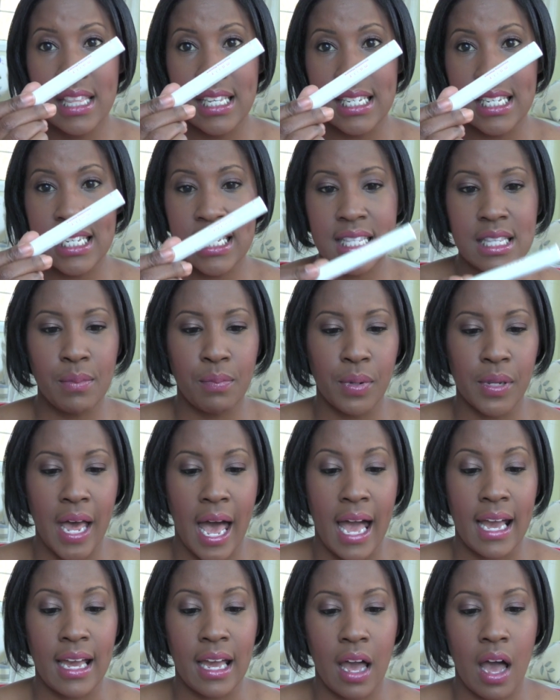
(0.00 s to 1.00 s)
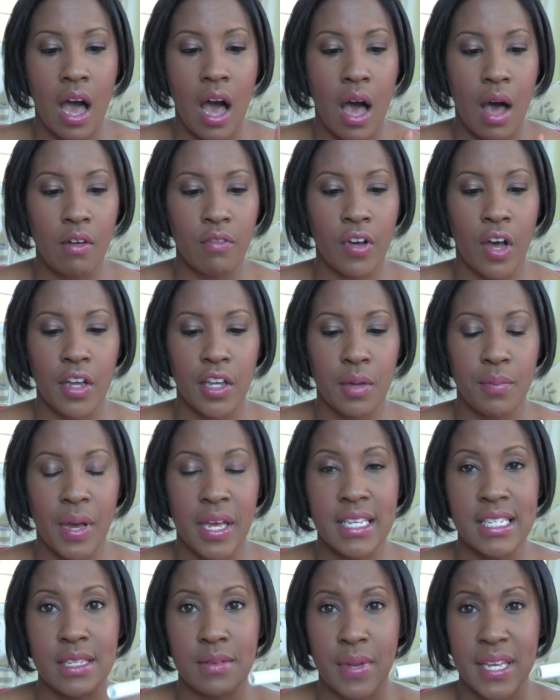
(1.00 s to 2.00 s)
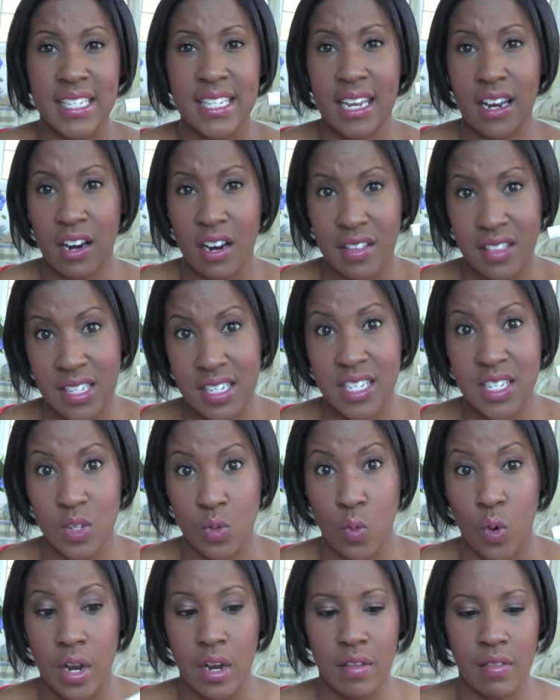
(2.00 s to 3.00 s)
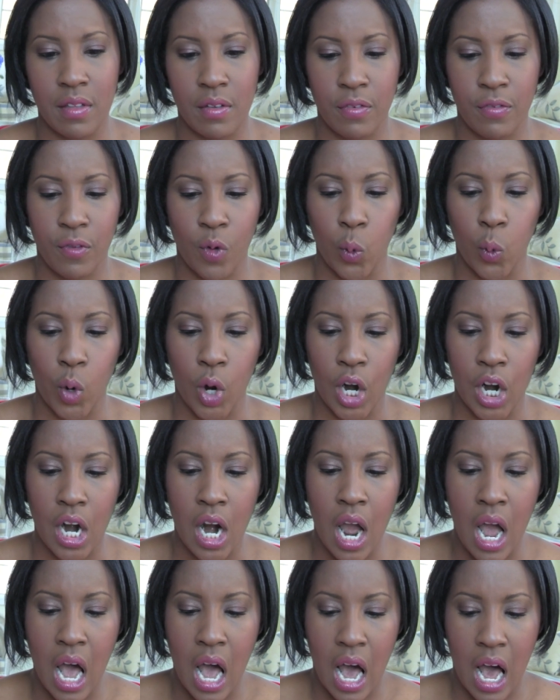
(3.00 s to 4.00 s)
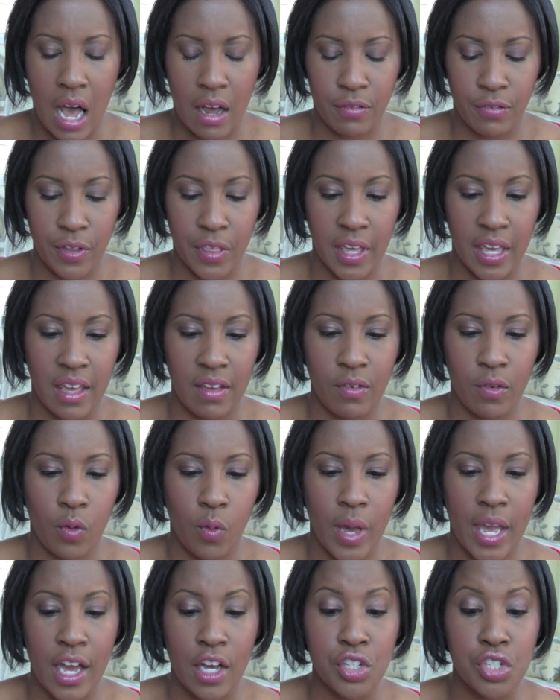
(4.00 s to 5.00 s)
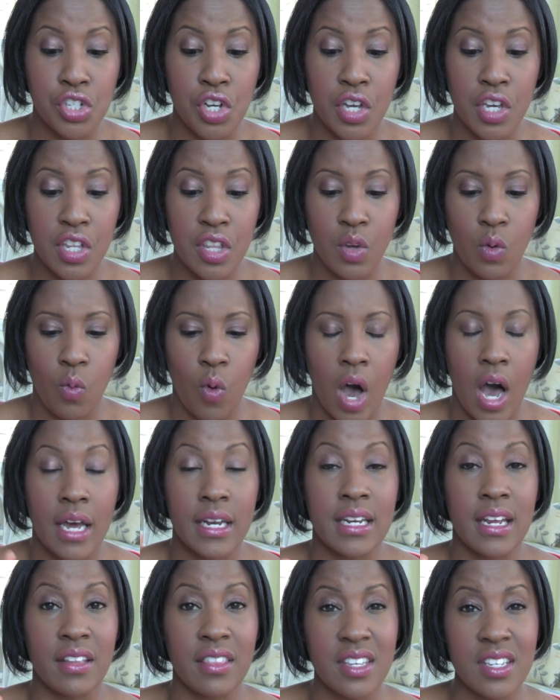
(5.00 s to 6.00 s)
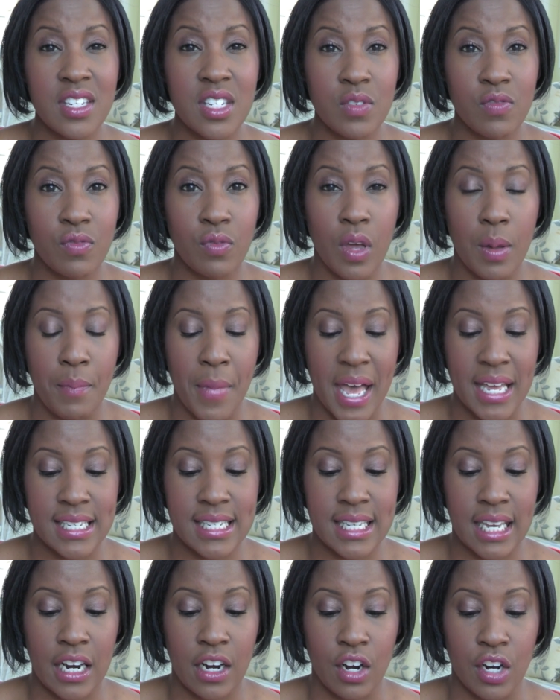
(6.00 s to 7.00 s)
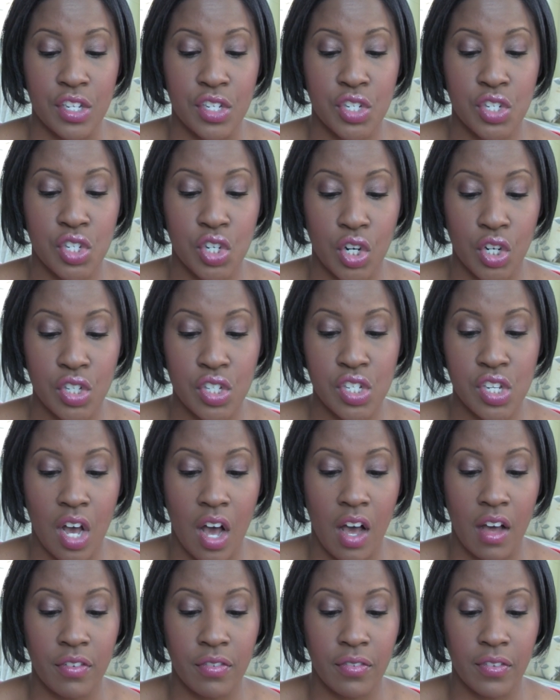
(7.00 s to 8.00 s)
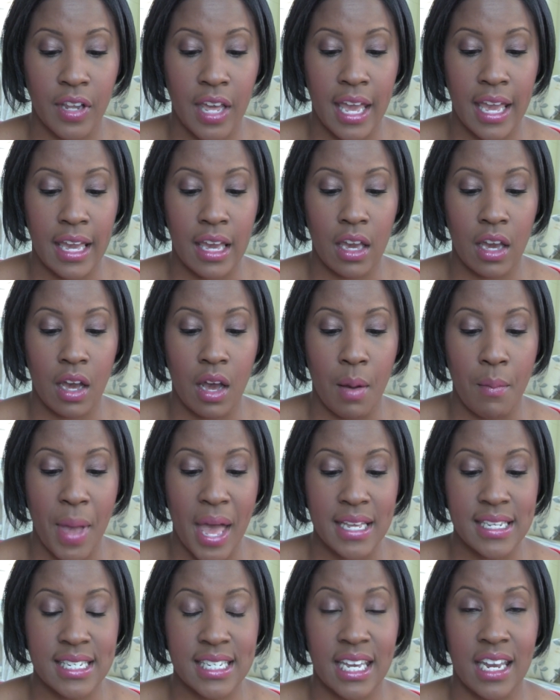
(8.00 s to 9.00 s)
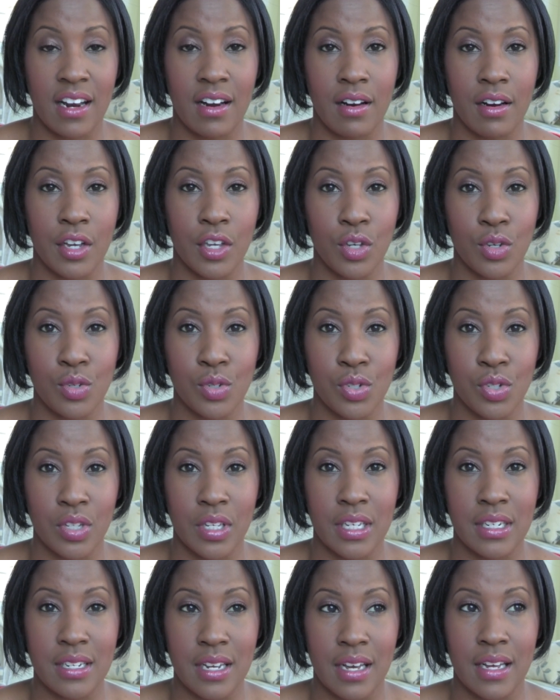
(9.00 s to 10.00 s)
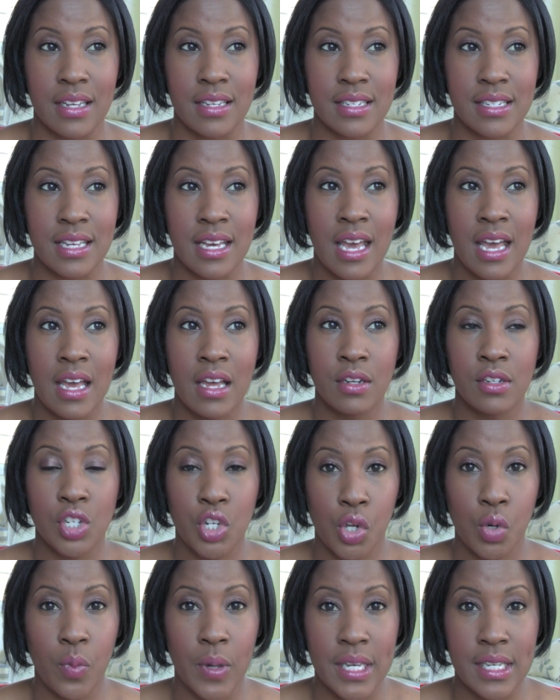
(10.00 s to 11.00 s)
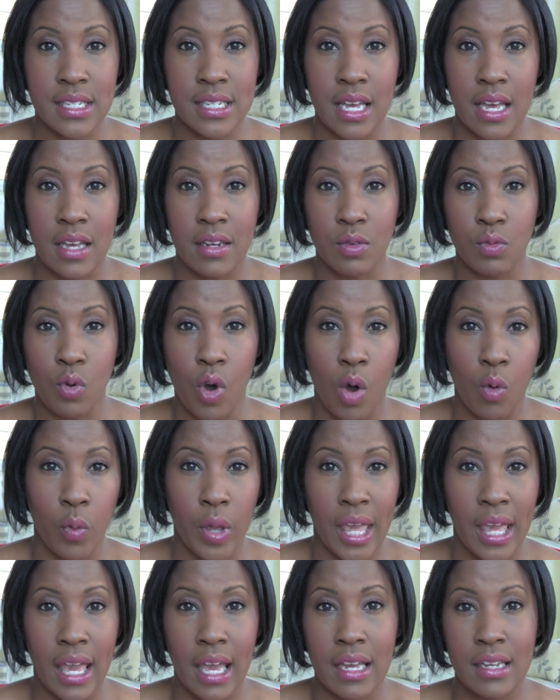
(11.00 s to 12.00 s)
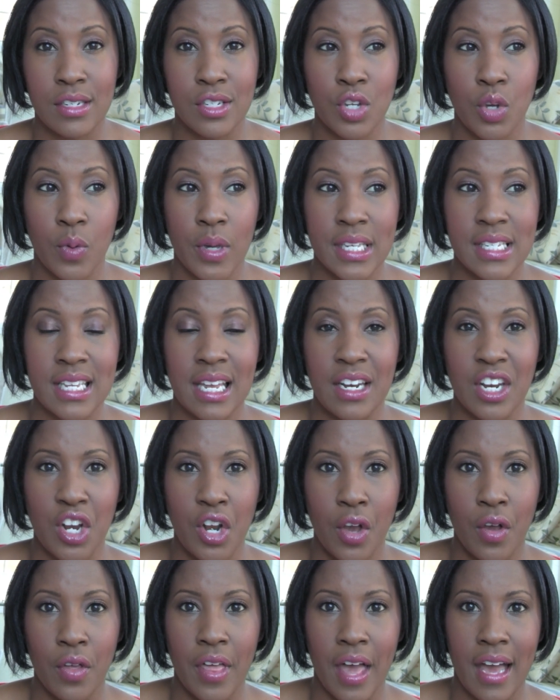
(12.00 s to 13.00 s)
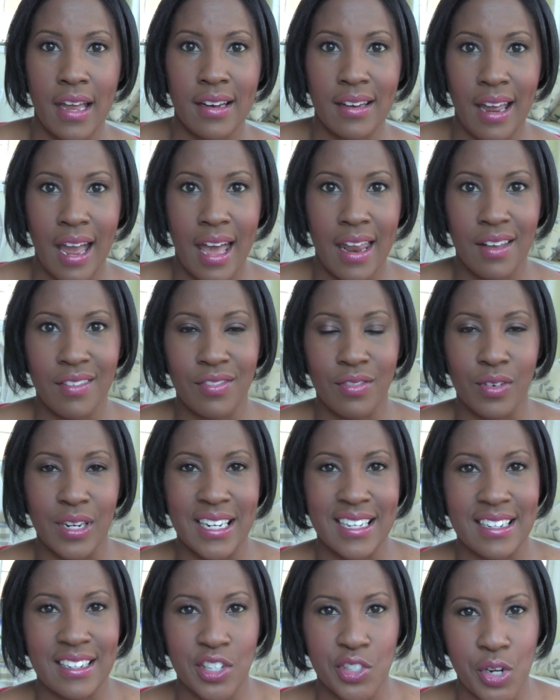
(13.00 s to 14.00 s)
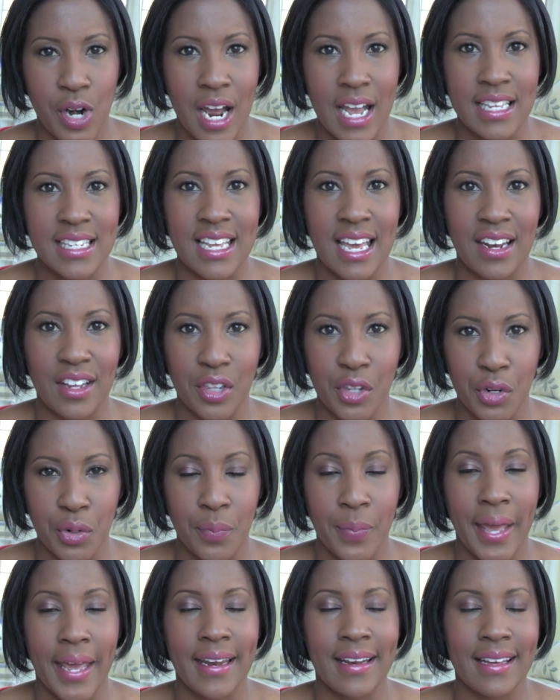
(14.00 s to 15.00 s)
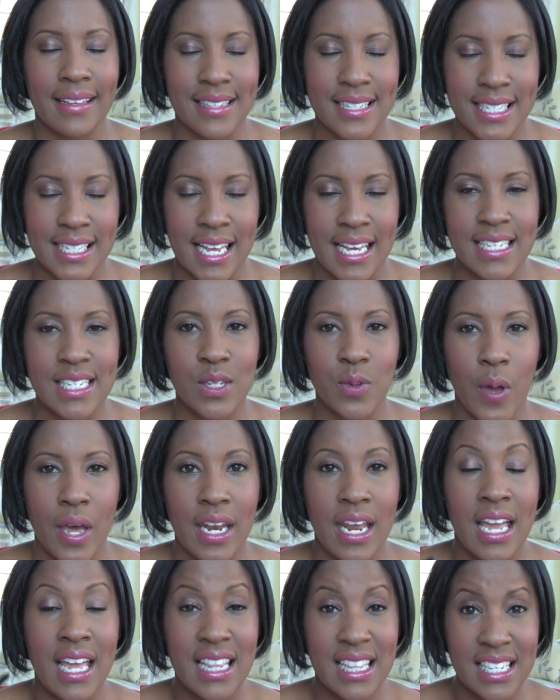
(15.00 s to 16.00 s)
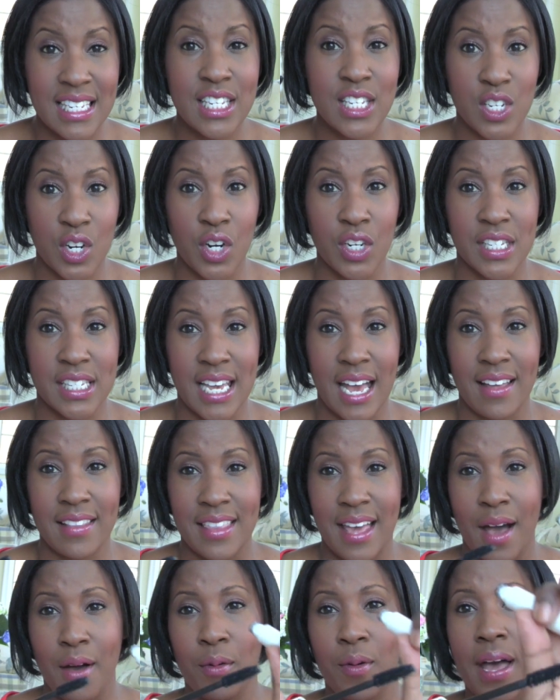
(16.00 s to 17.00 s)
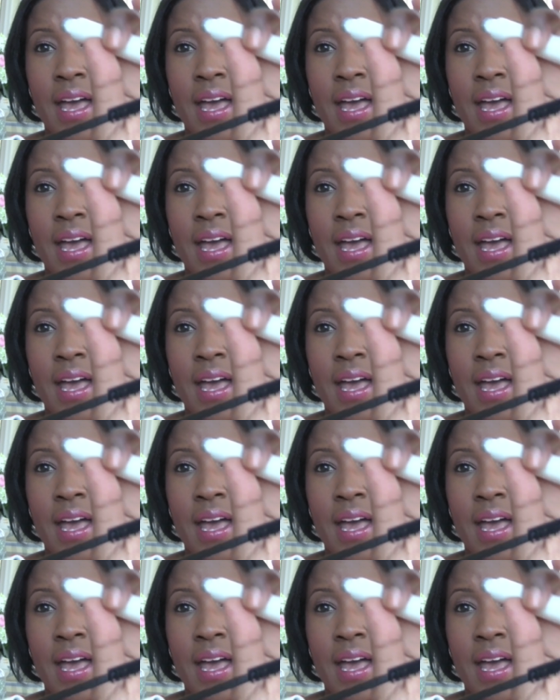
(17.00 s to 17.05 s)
This is the black uh, volumizing mascara, and this is one of the four uh, for the giveaway. I'll show you the wand. Now, this mascara starts off like a mascara usually does two weeks in, a weekend, two weeks in, you know that kind of when it dries out a little bit, it's less wet. This starts out that